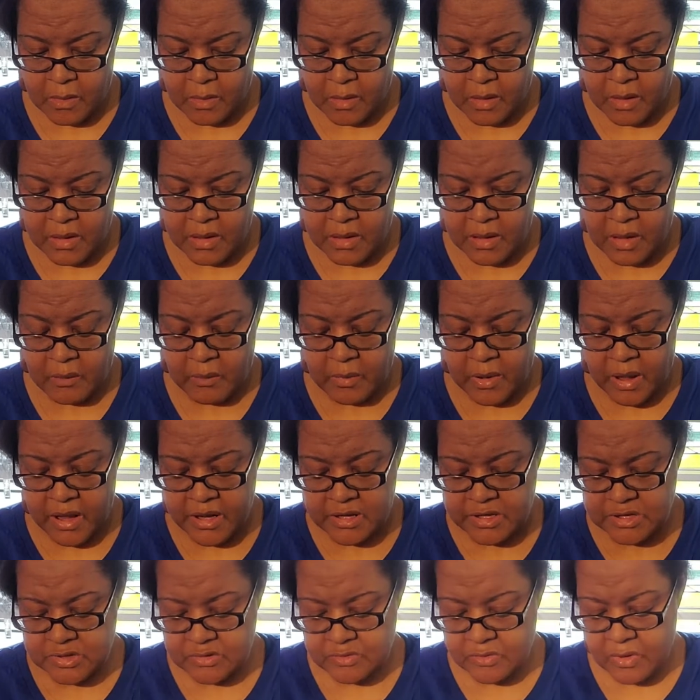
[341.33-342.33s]
Now
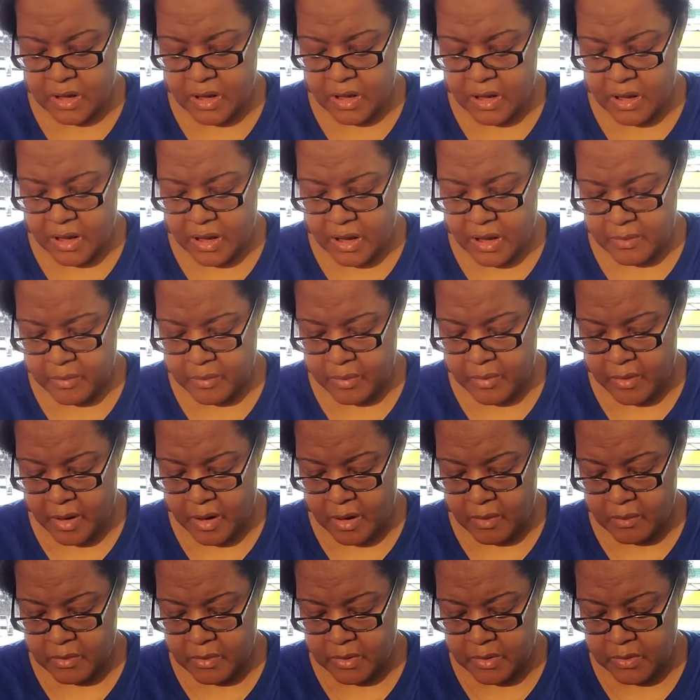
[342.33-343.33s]
mind you, I
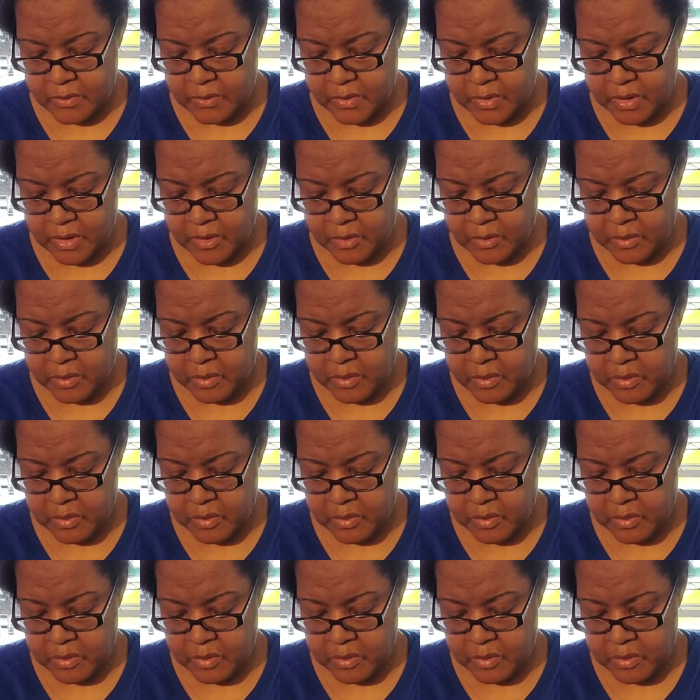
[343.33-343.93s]
probably will,